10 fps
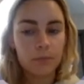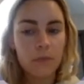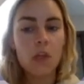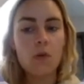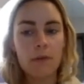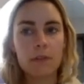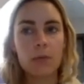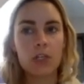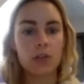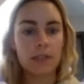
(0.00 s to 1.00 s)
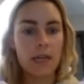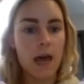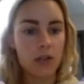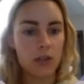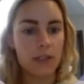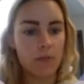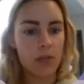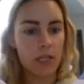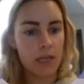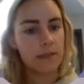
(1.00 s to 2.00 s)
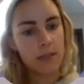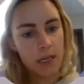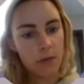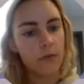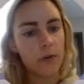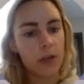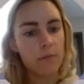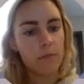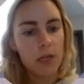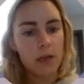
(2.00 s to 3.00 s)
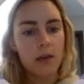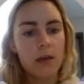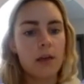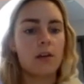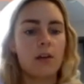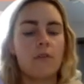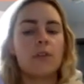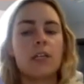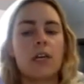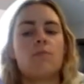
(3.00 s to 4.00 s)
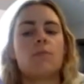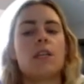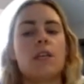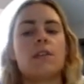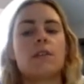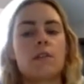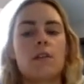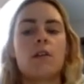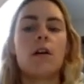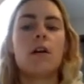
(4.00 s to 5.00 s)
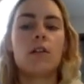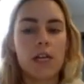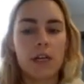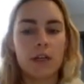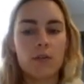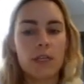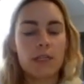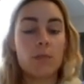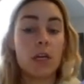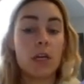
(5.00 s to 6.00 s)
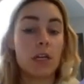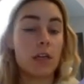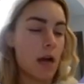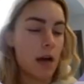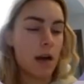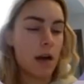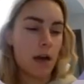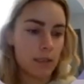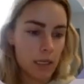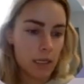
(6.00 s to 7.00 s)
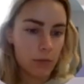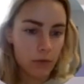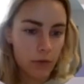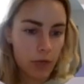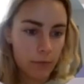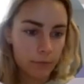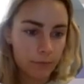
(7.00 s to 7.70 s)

You have to make sure it's actually something that's attainable for them. And oftentimes these other diagnoses make it not as attainable for them.